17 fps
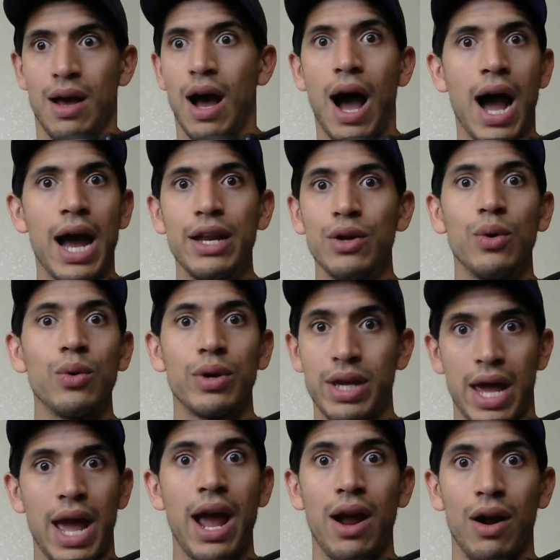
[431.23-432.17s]
I don't
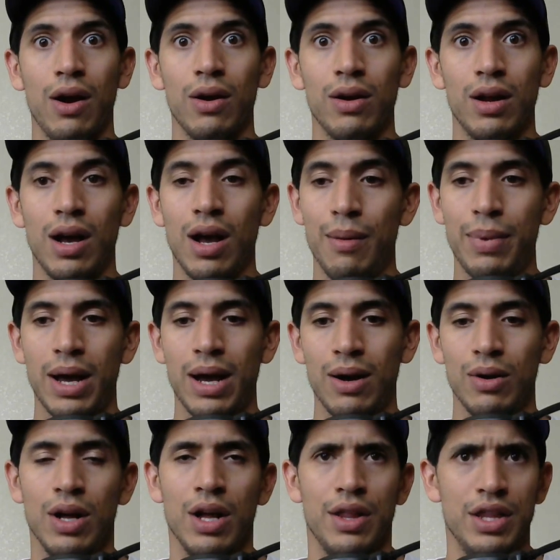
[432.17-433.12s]
care
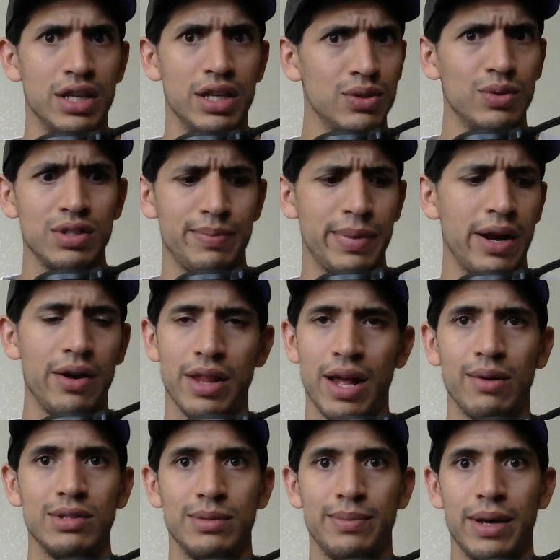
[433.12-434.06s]
about this one's better,
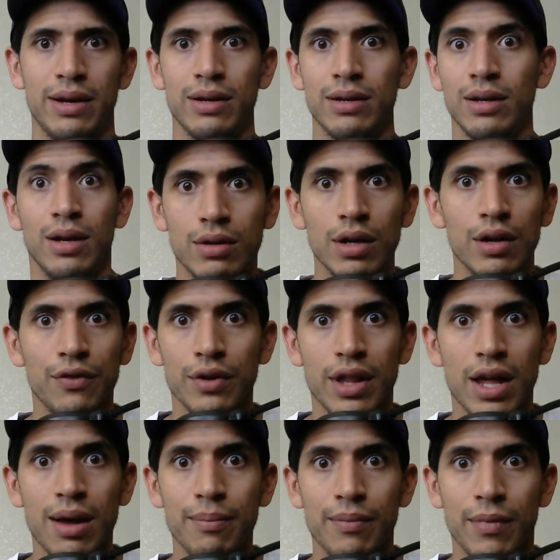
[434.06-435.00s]
that one's better. Good for
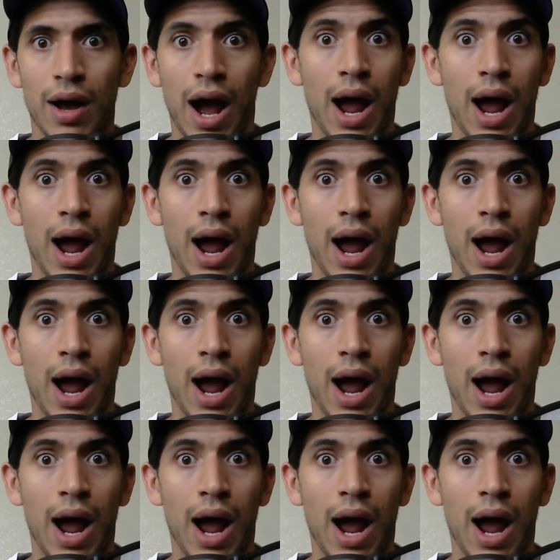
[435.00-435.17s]
them.